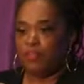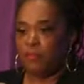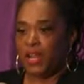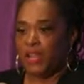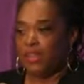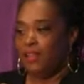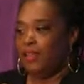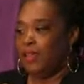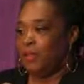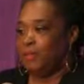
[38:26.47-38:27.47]
of money,
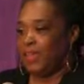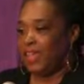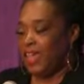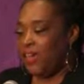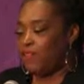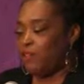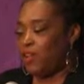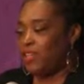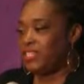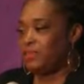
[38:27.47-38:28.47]
but they gave them
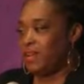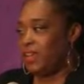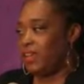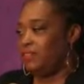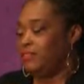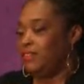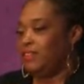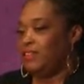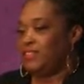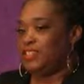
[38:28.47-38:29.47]
all this money
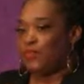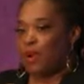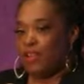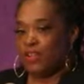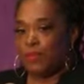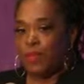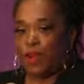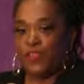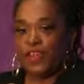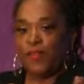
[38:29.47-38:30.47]
to round up
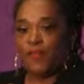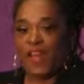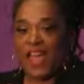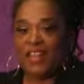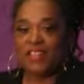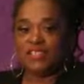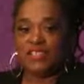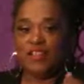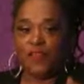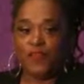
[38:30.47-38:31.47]
all their violent
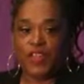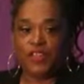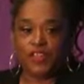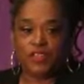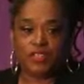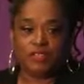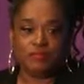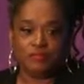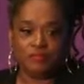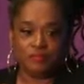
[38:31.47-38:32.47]
offenders.
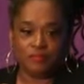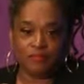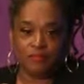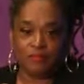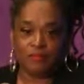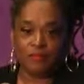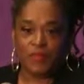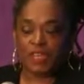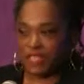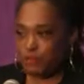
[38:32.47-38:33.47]

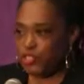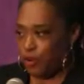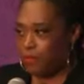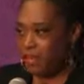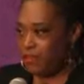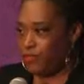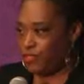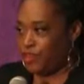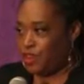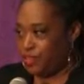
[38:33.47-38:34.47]
Because I'm sure many of you
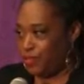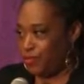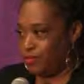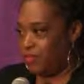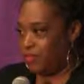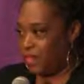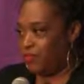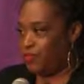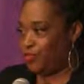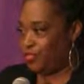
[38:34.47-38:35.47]
saw the news, many
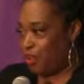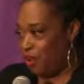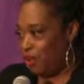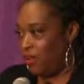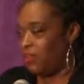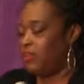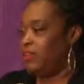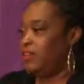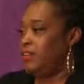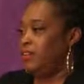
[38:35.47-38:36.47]
of you saw,
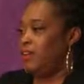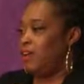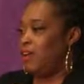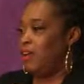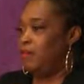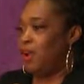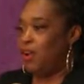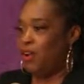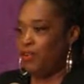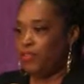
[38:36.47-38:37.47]

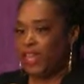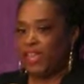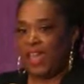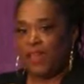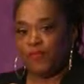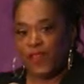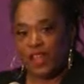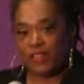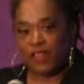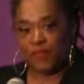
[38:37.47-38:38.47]
oh, they can't
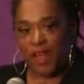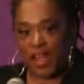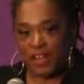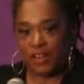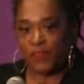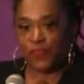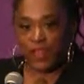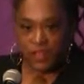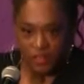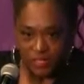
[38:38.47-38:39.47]
find their violent
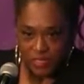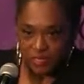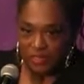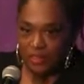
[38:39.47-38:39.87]
offenders.